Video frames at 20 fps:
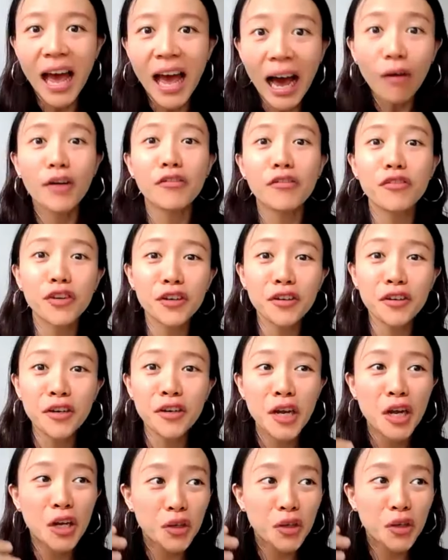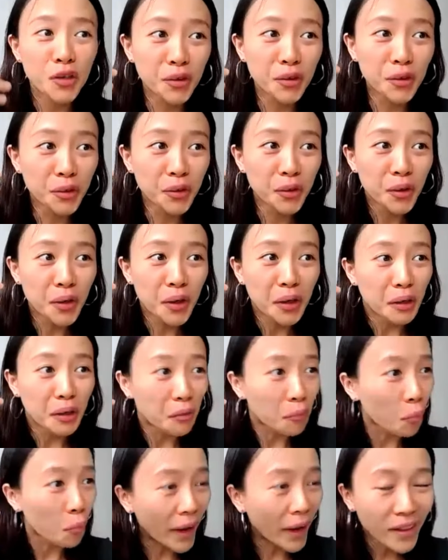However, you
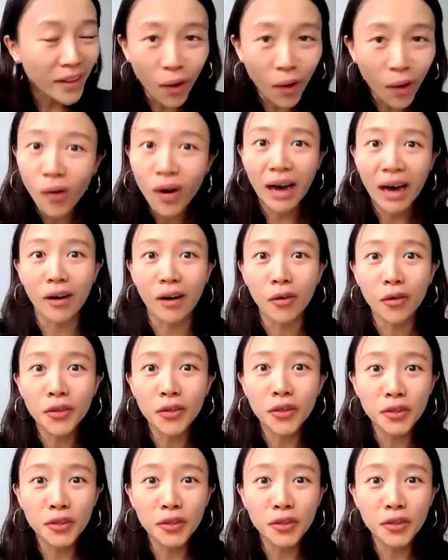went all out.